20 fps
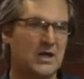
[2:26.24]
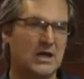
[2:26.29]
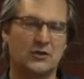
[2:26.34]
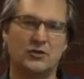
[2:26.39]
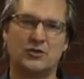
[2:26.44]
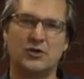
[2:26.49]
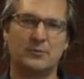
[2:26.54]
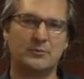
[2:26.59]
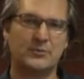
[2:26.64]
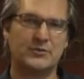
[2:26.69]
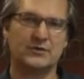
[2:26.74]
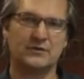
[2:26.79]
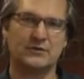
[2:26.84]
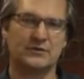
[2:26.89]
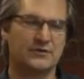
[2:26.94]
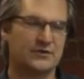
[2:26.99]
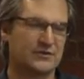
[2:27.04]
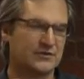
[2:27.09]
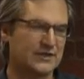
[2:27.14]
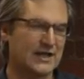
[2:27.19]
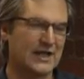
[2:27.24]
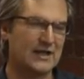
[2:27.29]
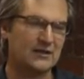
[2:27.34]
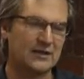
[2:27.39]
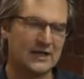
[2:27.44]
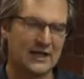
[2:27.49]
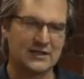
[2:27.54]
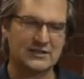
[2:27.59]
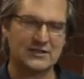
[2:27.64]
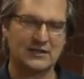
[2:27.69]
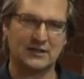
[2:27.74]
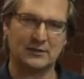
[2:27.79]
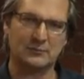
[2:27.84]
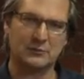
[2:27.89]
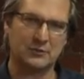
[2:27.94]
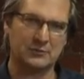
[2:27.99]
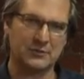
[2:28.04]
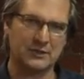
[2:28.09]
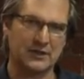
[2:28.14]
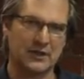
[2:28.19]
adoptions, scaled agile
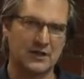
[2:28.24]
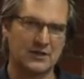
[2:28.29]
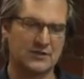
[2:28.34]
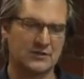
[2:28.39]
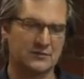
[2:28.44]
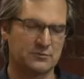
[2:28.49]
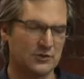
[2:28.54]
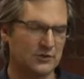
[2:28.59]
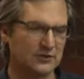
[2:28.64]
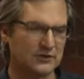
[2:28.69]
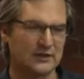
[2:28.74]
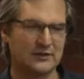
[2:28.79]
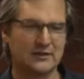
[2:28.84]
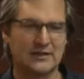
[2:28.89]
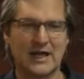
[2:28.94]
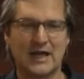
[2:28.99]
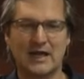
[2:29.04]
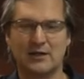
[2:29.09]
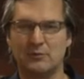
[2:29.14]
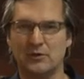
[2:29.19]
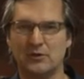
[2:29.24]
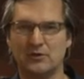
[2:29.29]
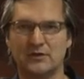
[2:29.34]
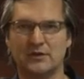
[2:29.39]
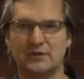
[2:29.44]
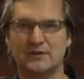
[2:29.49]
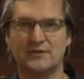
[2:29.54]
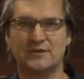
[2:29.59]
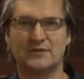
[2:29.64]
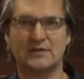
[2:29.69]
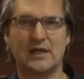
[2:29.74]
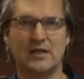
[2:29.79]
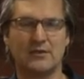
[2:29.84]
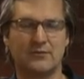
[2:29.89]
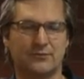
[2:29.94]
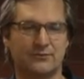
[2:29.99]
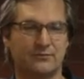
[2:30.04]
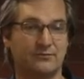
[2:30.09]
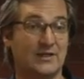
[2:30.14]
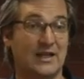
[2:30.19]
implementations. We looked at DAD, we looked at
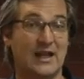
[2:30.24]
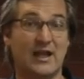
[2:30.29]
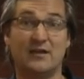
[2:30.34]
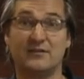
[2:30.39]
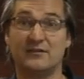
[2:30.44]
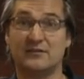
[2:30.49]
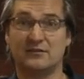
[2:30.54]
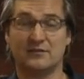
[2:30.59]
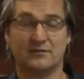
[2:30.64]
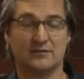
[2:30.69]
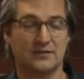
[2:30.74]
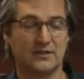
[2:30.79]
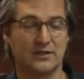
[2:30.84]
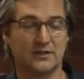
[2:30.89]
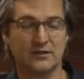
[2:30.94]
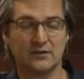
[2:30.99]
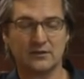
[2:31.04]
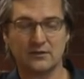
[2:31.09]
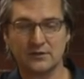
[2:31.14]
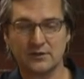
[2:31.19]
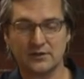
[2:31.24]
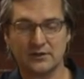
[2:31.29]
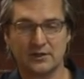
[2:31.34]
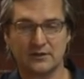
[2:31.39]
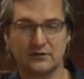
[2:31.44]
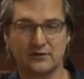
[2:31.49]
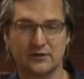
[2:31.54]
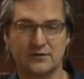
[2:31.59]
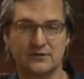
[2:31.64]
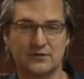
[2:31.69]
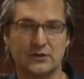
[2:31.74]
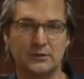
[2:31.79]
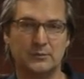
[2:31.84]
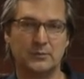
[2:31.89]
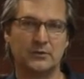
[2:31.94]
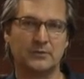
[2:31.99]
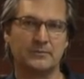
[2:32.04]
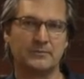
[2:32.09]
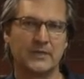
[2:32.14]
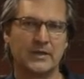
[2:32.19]
SAFe, LESS is another
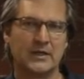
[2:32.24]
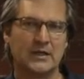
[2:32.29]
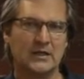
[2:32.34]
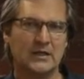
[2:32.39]
example.